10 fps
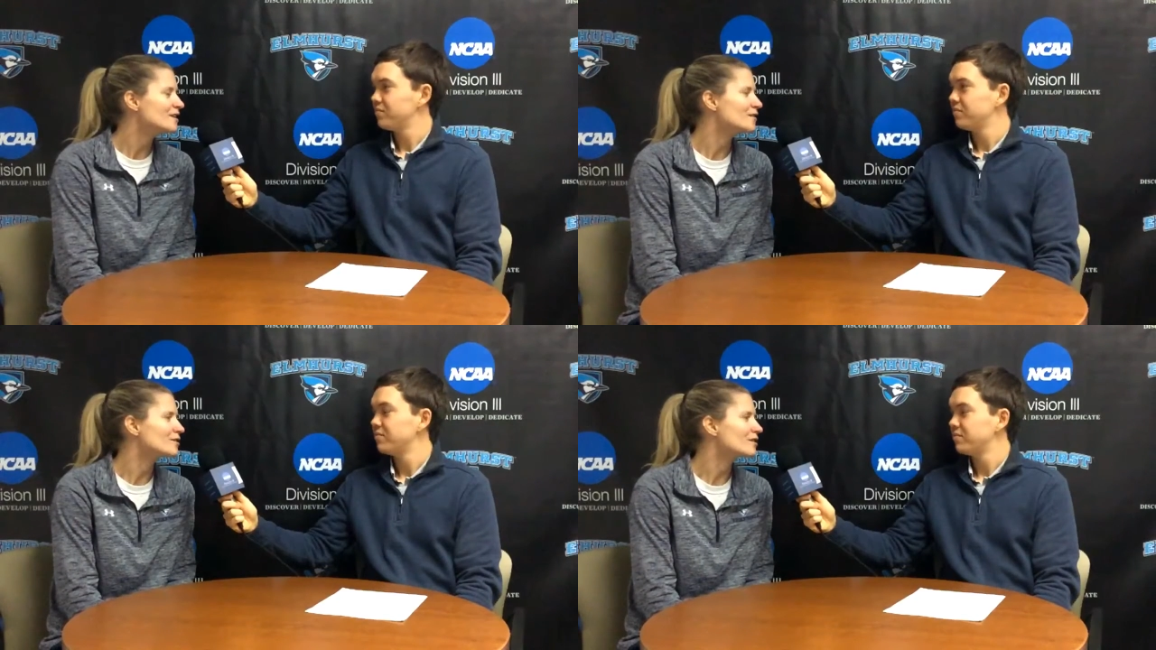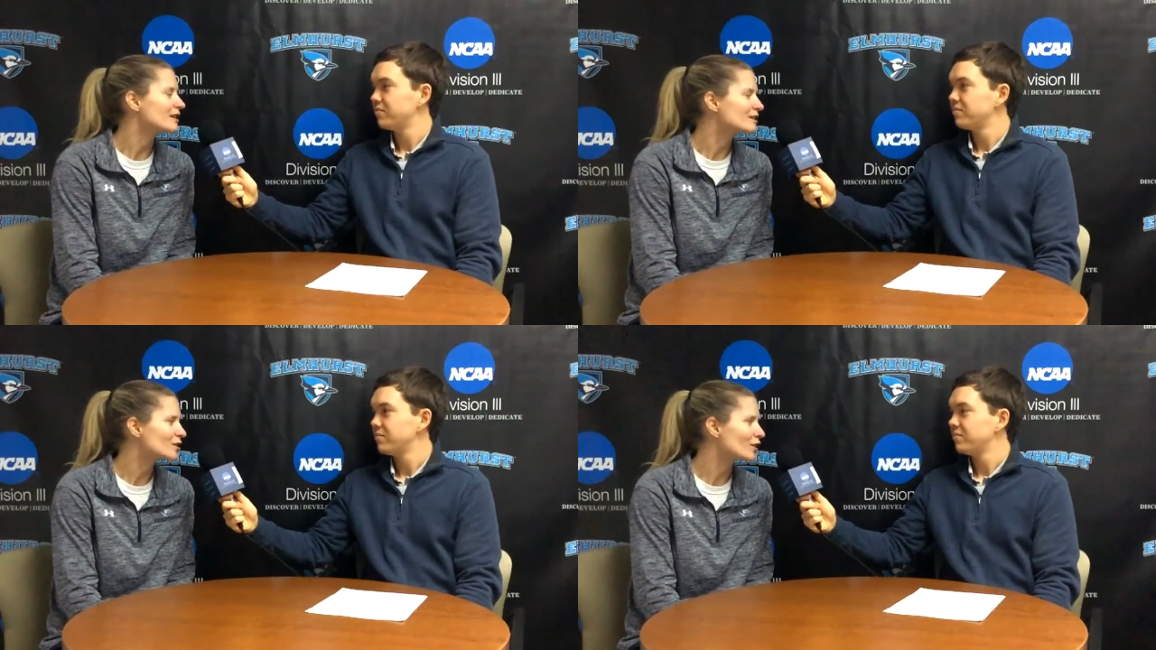Speaker 1: you know
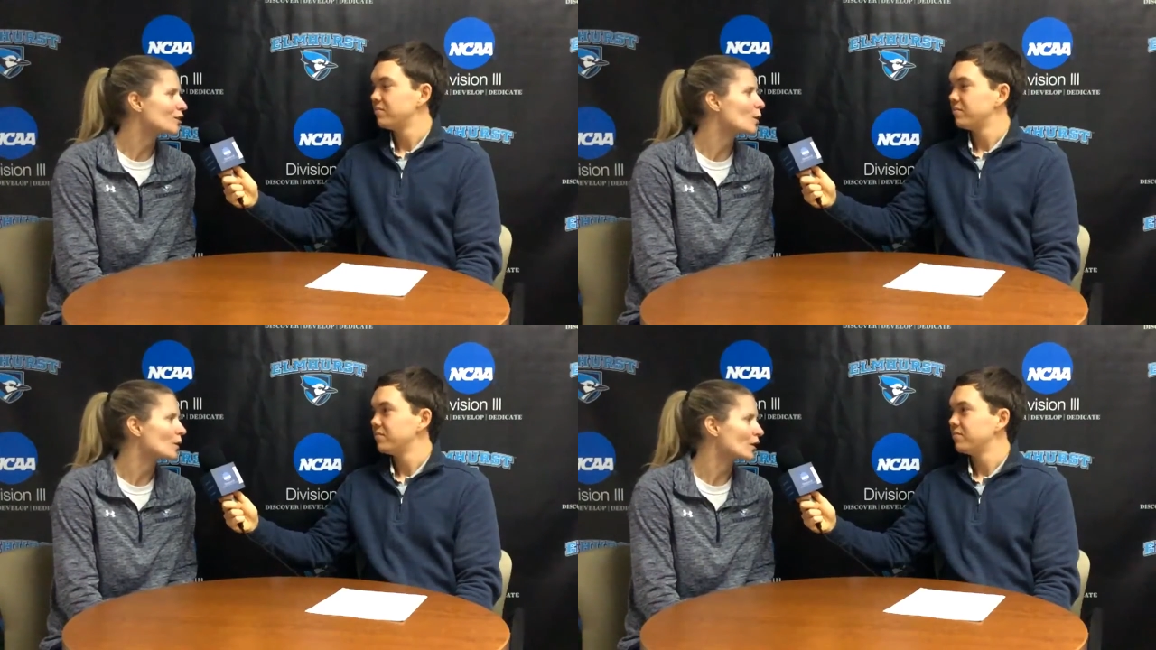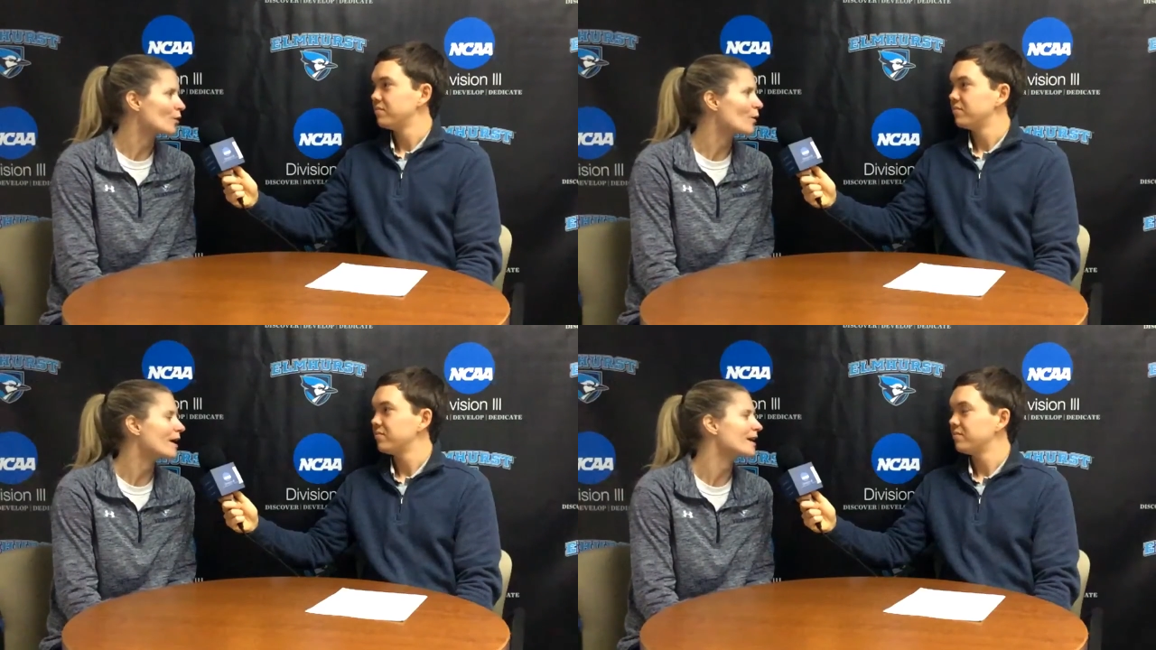things started going
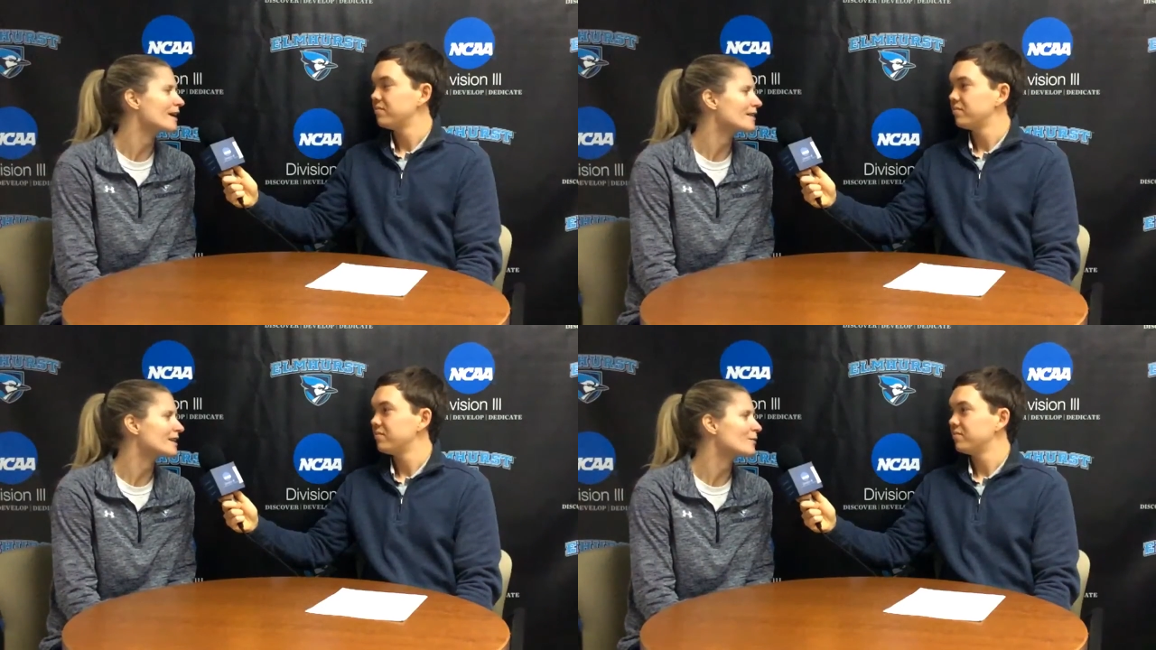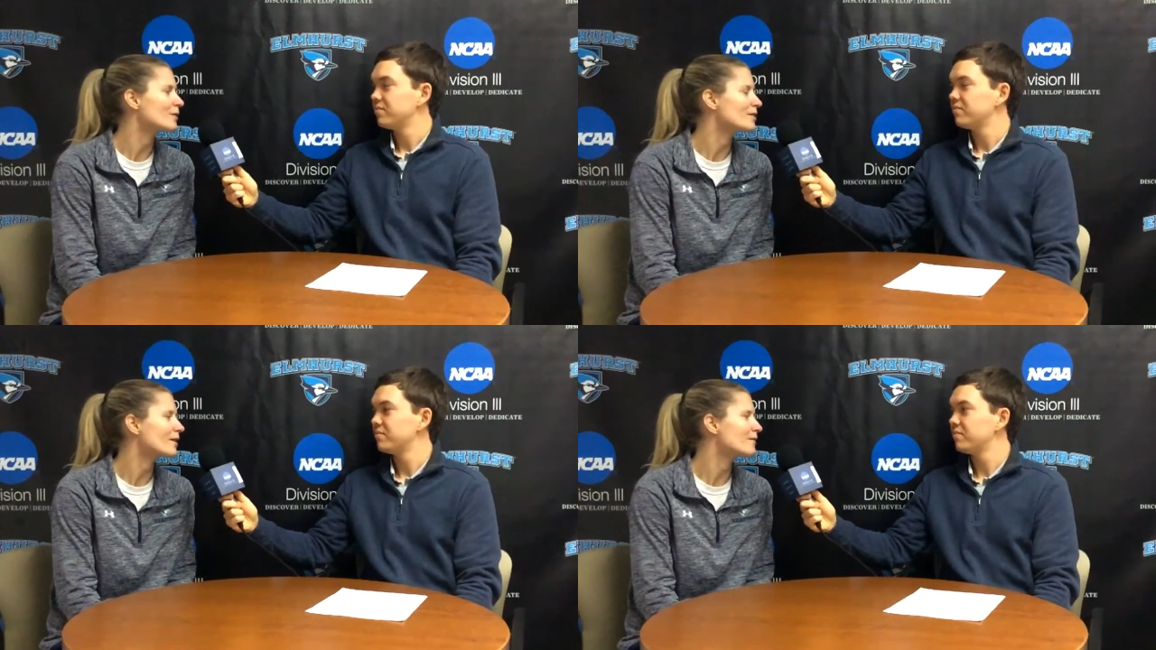our way and i think
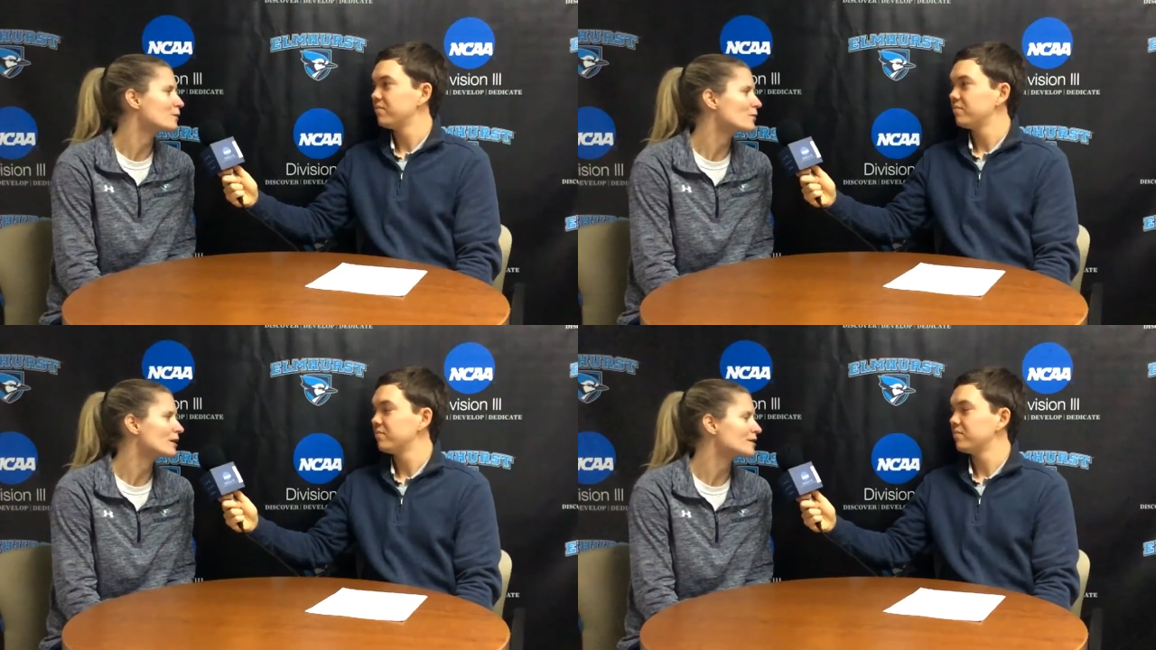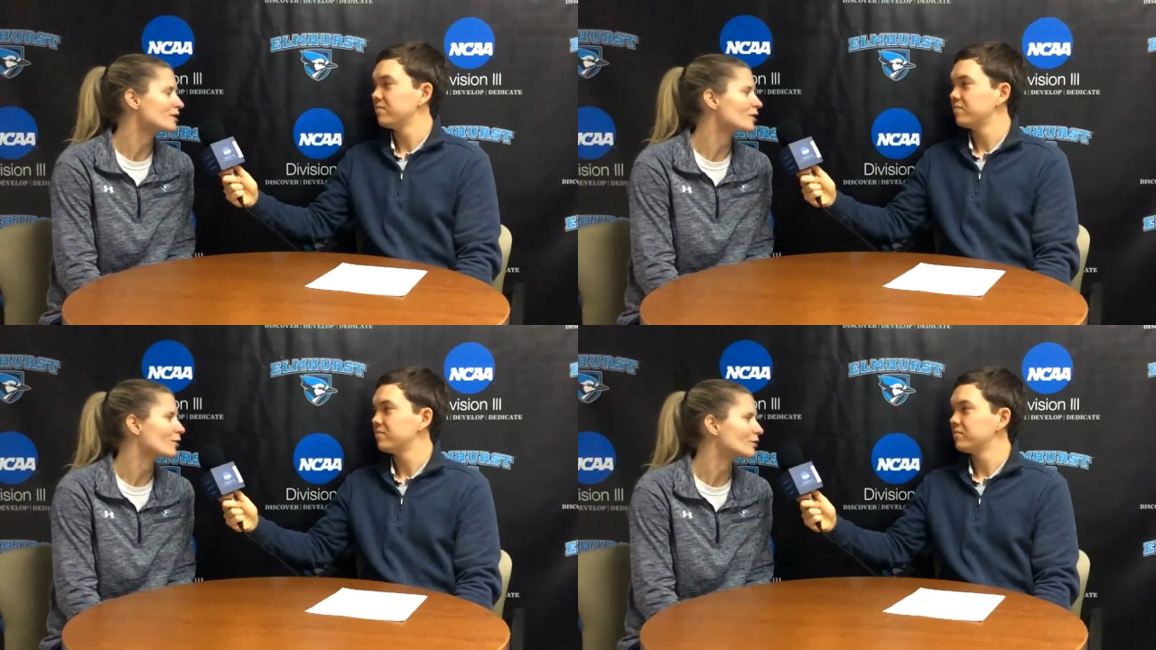when a few things
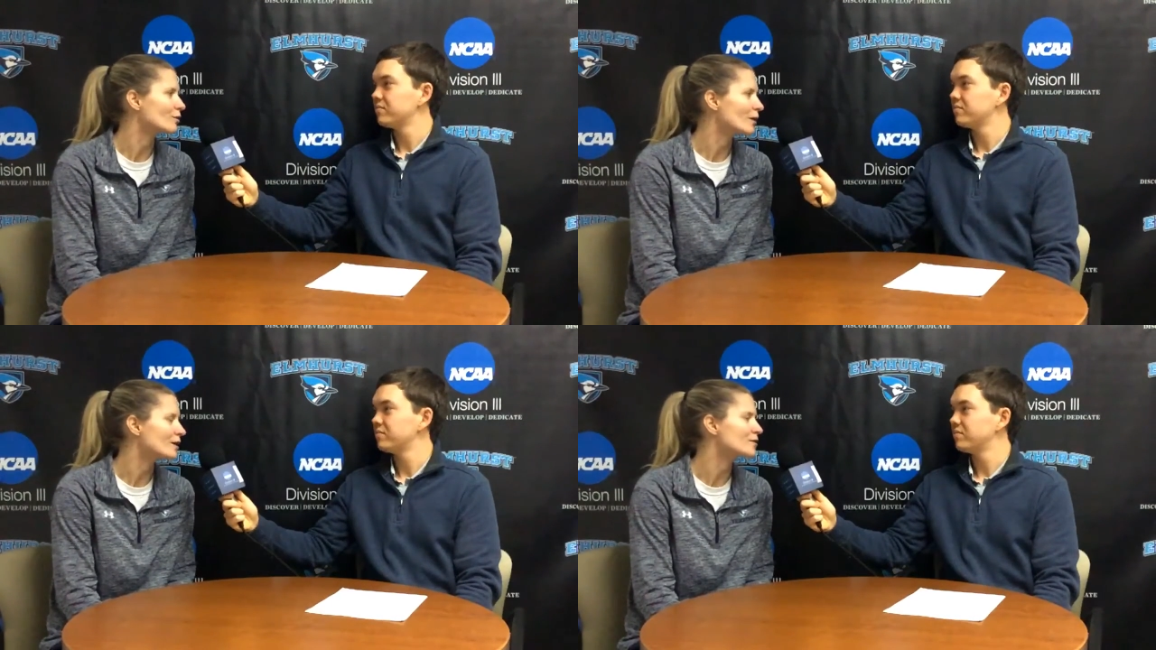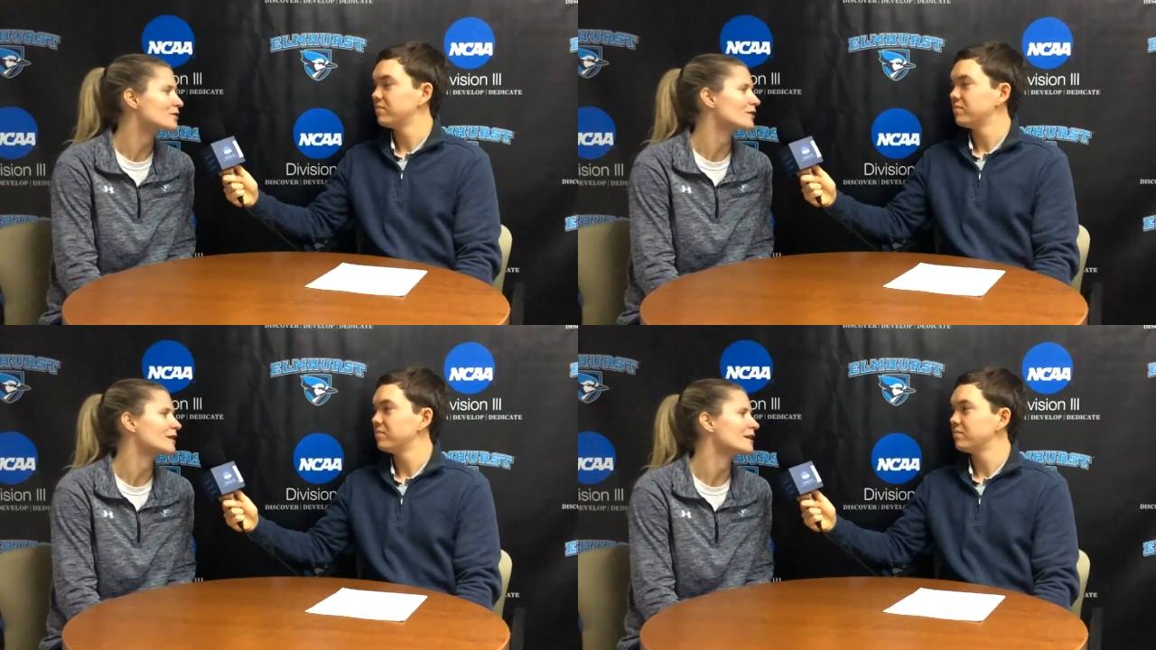start going your way you
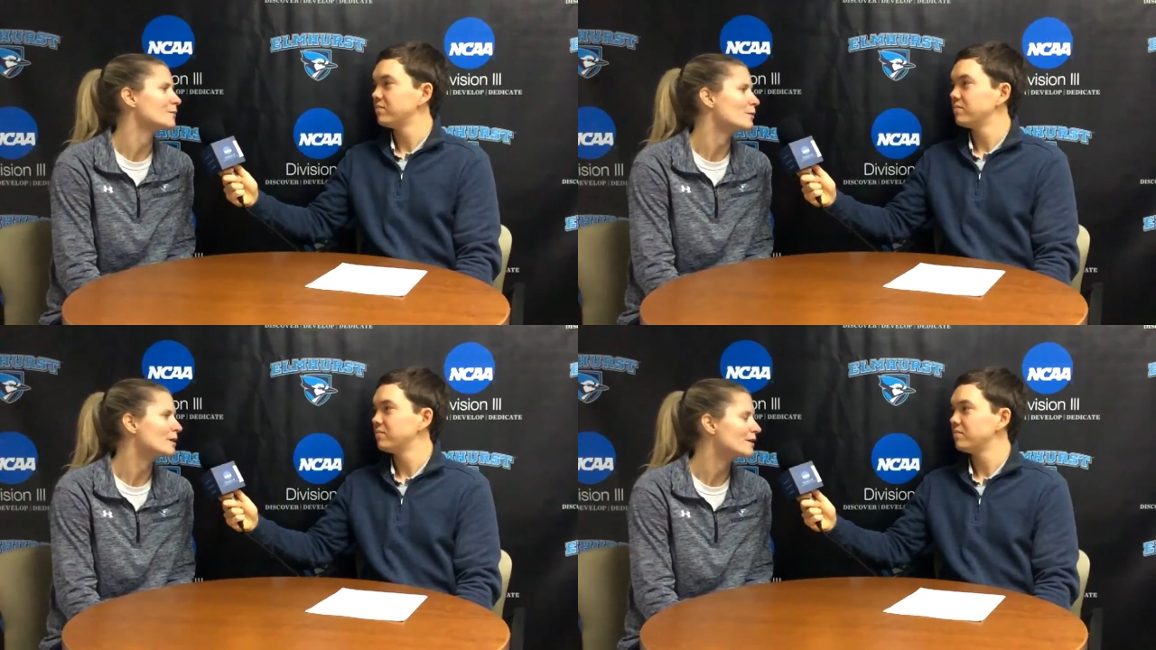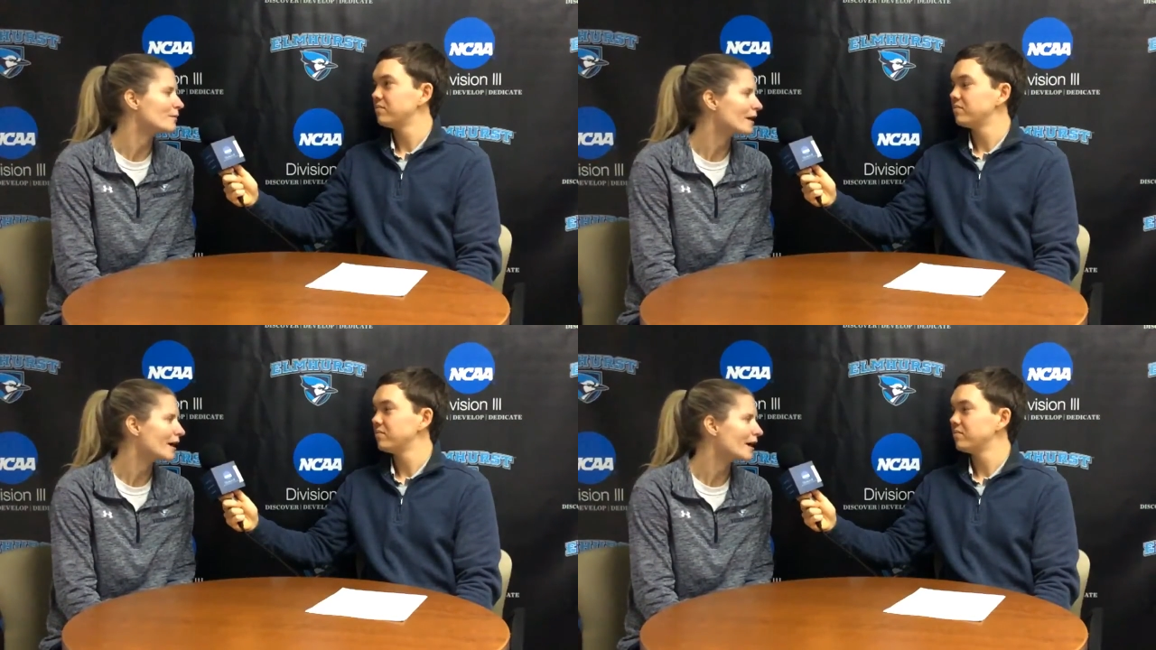start getting momentum